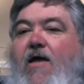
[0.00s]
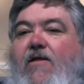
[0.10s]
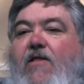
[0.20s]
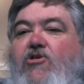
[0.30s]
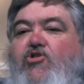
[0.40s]

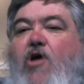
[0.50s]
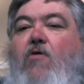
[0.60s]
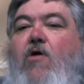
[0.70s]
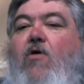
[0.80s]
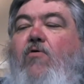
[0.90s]
Now, the
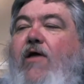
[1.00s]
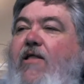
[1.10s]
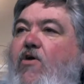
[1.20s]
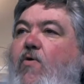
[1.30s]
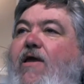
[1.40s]
stronghold in
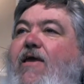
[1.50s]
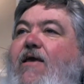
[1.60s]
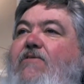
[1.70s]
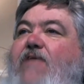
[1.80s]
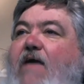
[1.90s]
the Greek
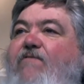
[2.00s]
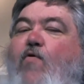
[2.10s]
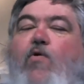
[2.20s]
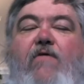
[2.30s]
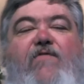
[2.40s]
is a
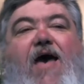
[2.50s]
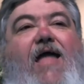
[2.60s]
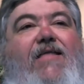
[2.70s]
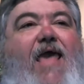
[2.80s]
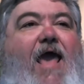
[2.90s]

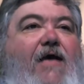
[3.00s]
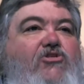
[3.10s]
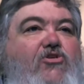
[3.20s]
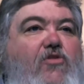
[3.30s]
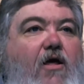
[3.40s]
fortified
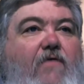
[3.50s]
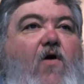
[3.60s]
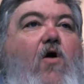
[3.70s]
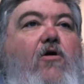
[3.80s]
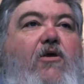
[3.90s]
castle of
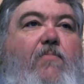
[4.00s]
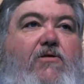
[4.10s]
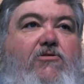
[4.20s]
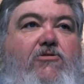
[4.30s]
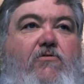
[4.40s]

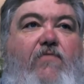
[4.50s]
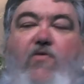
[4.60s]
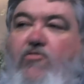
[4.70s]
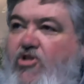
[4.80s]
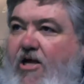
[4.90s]
arguments. If
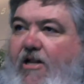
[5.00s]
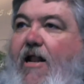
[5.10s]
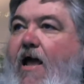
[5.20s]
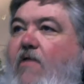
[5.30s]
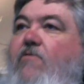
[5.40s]
you study it
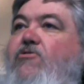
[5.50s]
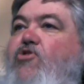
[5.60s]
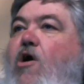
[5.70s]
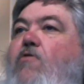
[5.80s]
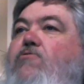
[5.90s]
out in the
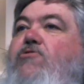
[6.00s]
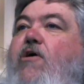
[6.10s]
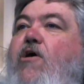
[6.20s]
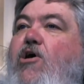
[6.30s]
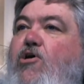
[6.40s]
Strong's,
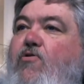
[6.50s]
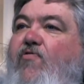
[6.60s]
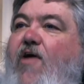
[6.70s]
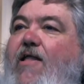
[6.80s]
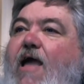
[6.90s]
you'll
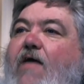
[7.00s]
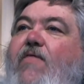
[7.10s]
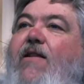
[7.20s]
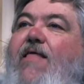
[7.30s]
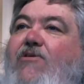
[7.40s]
find out
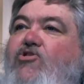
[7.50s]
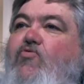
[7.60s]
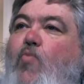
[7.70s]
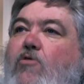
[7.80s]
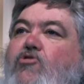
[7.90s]
that that
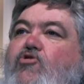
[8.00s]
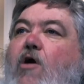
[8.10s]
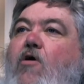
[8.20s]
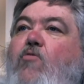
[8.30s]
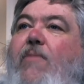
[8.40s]
word
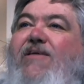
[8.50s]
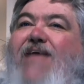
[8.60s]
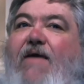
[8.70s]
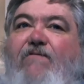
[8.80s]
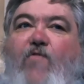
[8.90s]
stronghold means
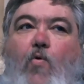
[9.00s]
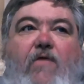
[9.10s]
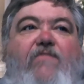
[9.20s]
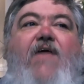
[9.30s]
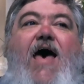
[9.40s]
a
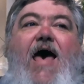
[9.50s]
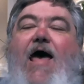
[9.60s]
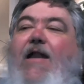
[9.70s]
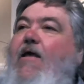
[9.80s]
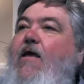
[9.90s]

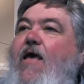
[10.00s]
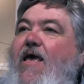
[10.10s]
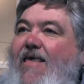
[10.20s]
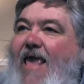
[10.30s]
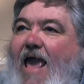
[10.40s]
fortified
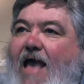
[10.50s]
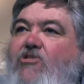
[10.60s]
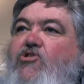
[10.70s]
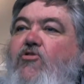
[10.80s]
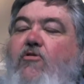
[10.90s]

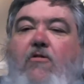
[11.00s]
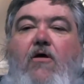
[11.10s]
castle